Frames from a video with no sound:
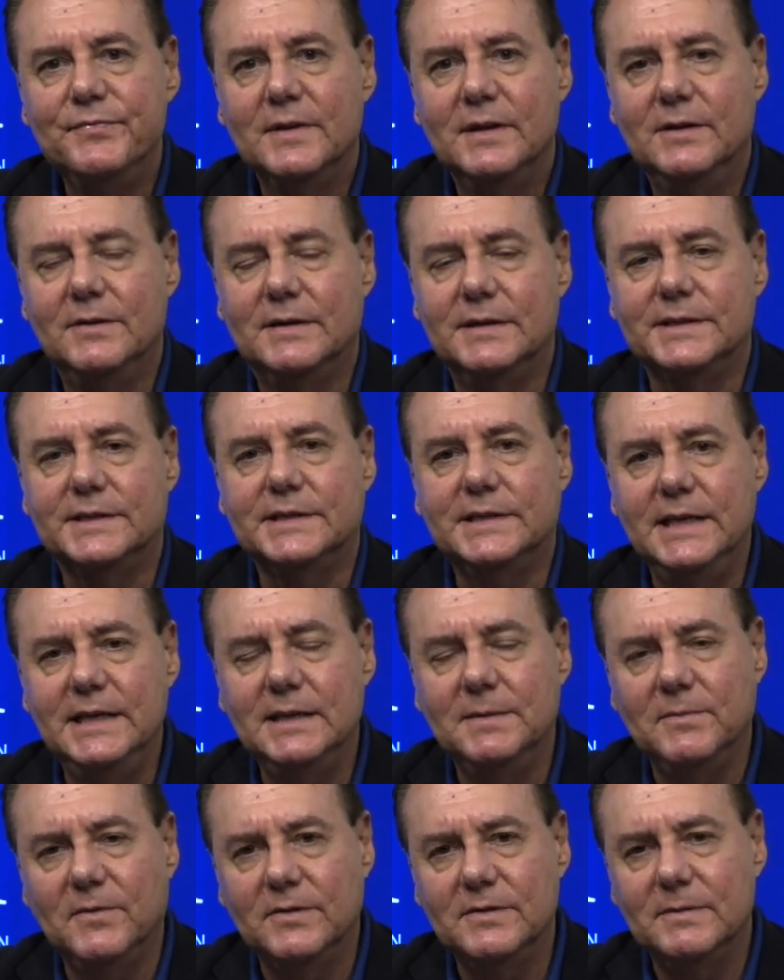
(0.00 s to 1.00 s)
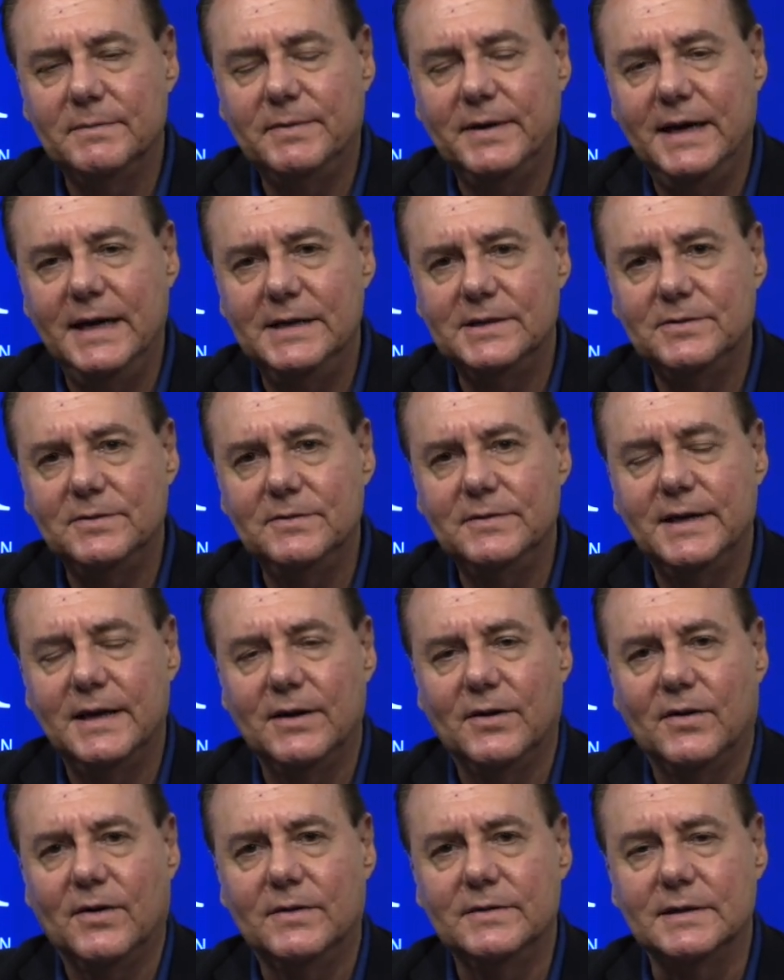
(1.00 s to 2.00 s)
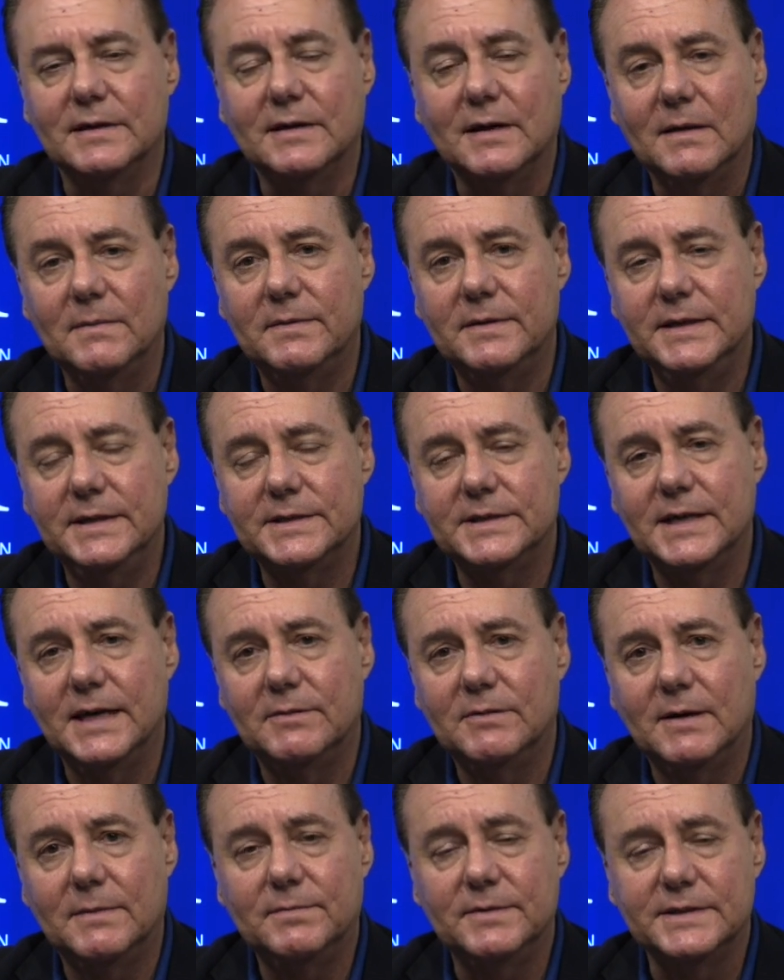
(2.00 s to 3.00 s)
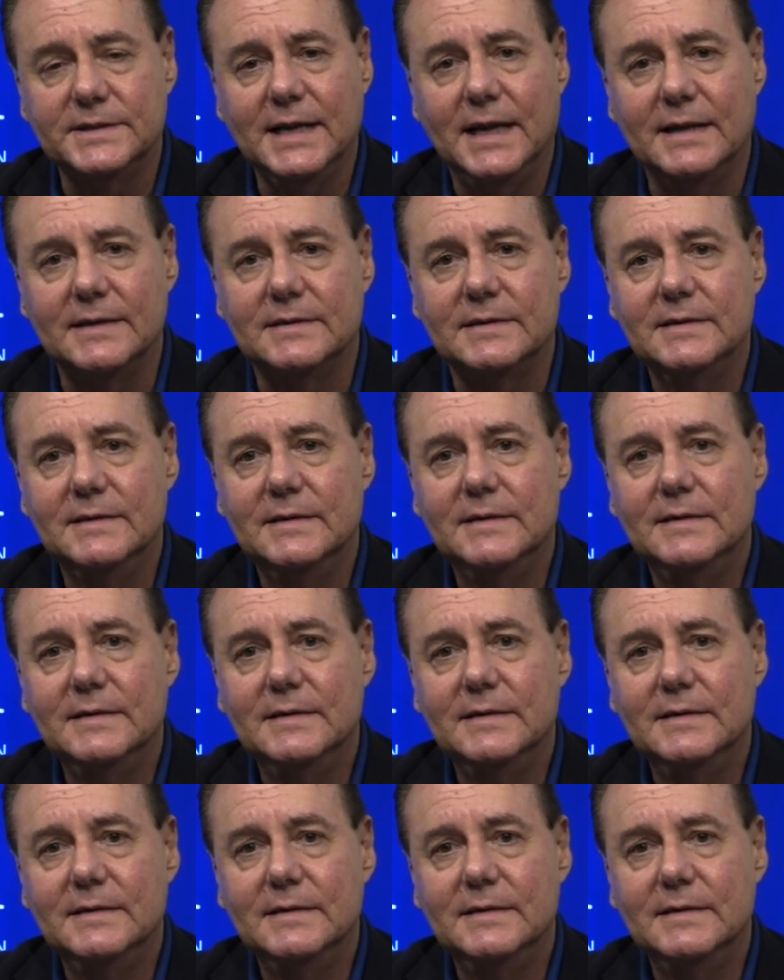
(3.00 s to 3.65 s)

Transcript: You can see them on the page who they are and the companies they represent.